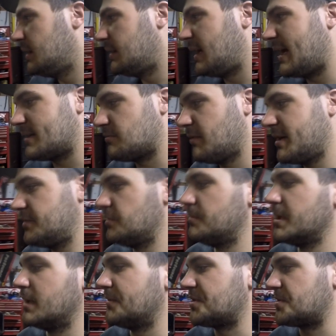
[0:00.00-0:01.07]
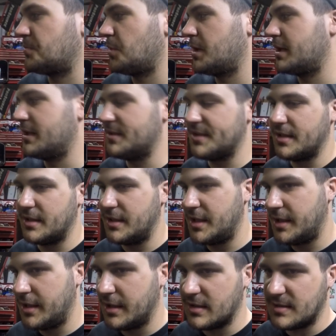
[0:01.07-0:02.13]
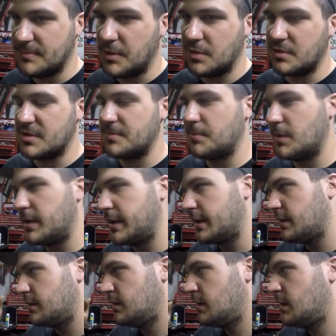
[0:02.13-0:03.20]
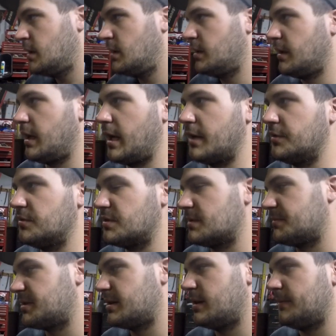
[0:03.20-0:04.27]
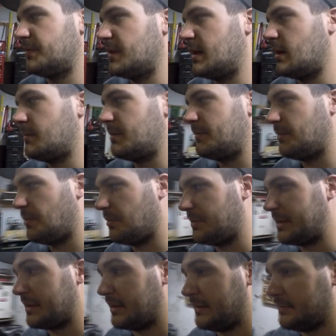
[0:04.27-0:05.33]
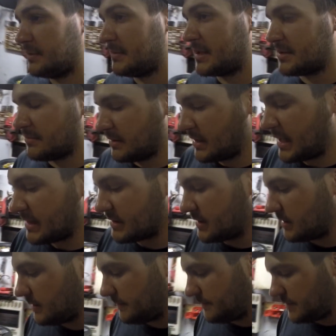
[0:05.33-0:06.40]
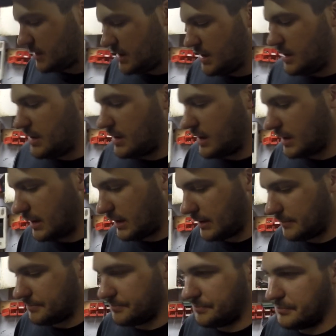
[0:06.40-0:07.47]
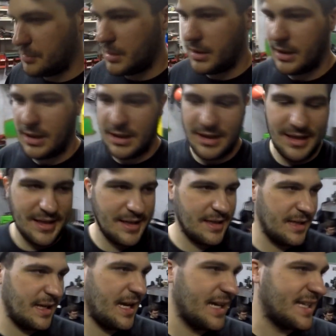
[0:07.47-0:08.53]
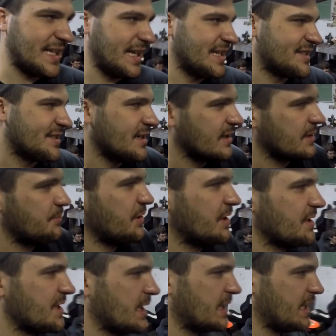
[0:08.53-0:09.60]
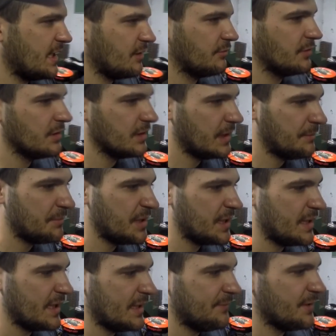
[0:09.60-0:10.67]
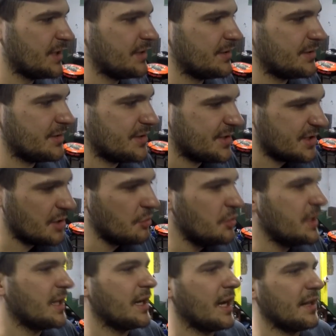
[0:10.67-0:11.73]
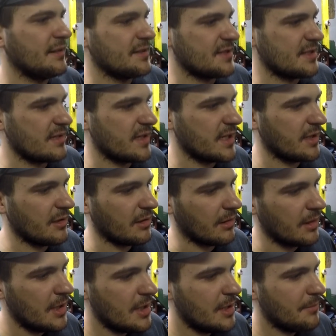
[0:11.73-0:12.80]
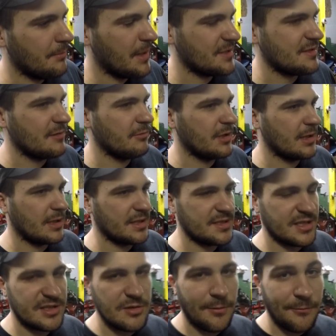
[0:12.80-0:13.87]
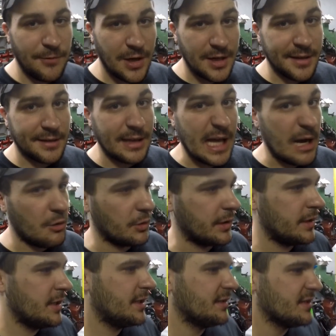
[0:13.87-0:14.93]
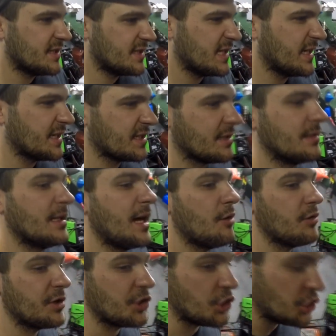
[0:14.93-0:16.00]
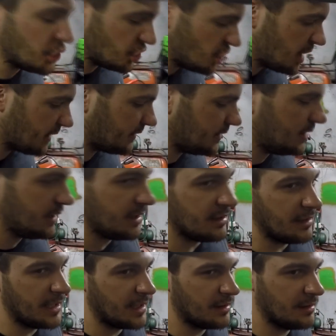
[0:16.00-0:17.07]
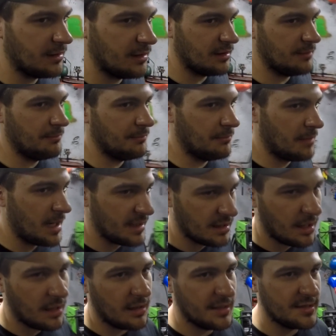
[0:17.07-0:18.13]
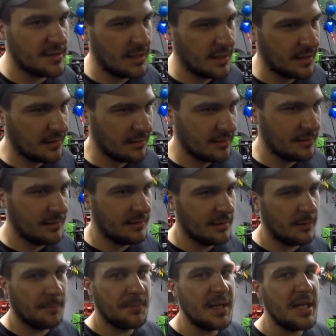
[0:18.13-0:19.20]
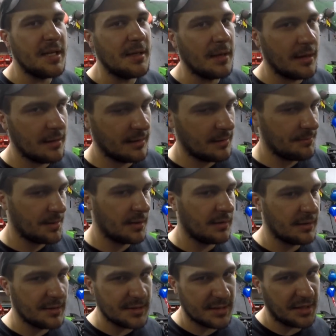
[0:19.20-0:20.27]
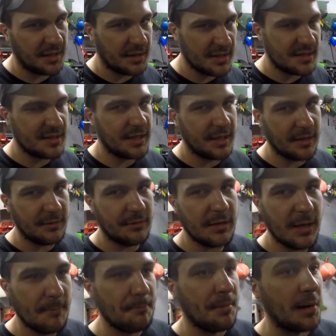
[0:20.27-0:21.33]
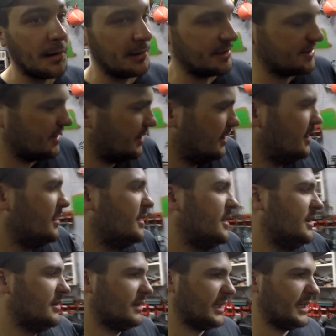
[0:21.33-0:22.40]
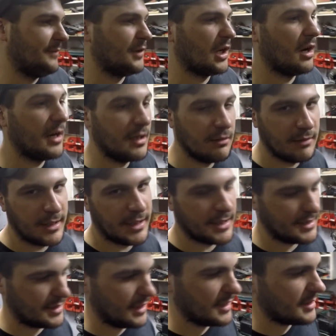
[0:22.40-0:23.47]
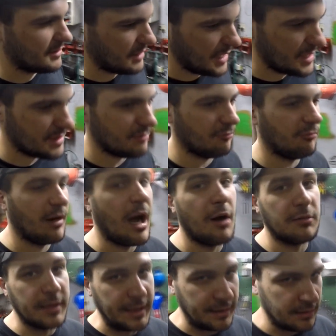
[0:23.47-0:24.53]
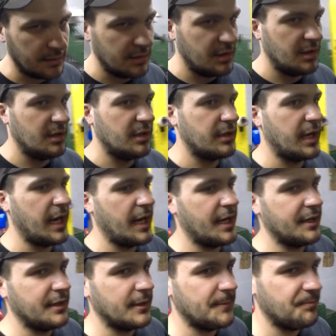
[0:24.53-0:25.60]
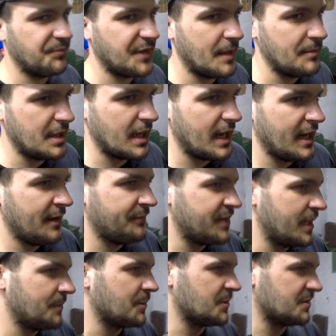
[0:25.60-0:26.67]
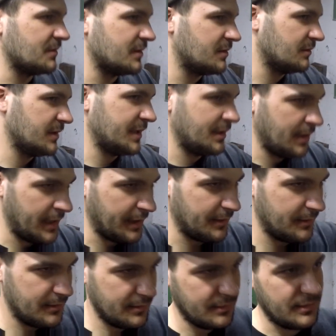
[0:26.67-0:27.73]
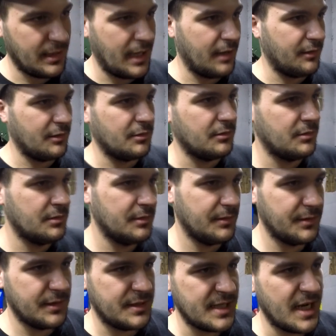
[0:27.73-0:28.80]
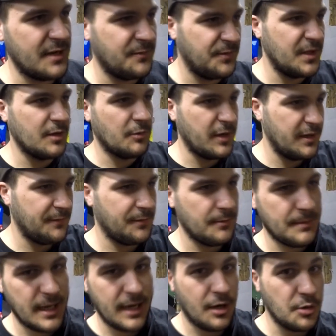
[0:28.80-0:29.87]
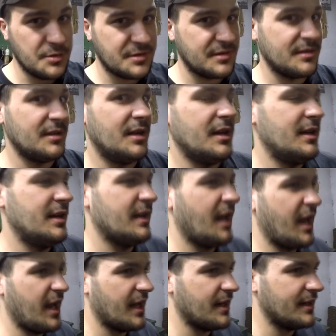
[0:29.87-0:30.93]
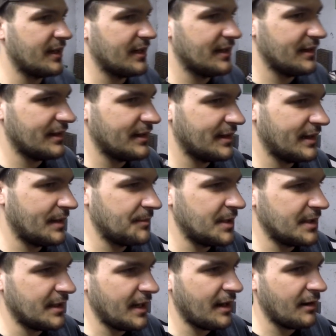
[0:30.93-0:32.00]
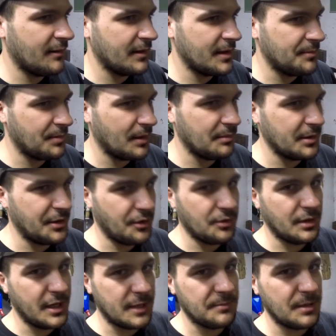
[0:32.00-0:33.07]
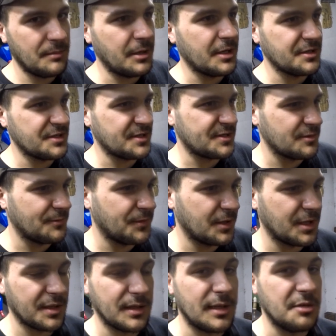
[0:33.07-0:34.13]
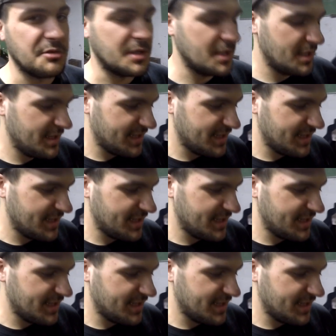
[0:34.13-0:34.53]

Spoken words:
that's way too big of a spring. He's gonna need to get a smaller spring and do some stuff there before we can even mess with that stuff. It sucks because I can't really be even tuning on this thing or messing with it because it's so fucking loud. This thing is loud as shit. Like, my car is like a little pea compared to this thing. This thing, it barks. Like, even idling, it's rowdy. And I mean, I have neighbors literally like, I don't know, 10 feet away from my house. And I mean, they already probably don't like me because it's so fucking loud.